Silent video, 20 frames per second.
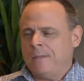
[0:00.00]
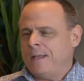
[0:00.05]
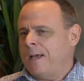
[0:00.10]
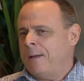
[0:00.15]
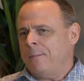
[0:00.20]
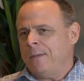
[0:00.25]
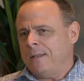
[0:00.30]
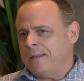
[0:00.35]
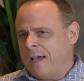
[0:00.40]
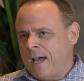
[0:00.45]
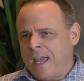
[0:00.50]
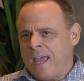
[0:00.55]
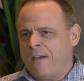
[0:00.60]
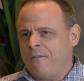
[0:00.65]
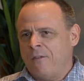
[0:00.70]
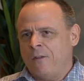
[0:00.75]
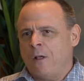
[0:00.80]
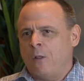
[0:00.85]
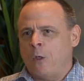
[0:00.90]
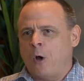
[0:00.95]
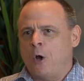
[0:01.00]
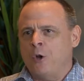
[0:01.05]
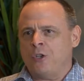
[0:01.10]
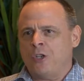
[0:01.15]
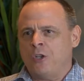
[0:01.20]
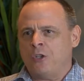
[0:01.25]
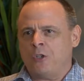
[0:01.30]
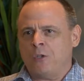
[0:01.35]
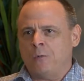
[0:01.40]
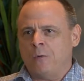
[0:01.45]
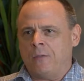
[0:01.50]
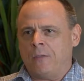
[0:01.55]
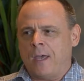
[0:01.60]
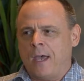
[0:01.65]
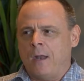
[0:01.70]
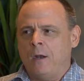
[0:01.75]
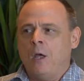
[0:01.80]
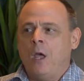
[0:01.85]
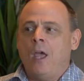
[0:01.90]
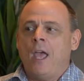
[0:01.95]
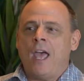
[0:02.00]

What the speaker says: I mean, I have a large issue with that.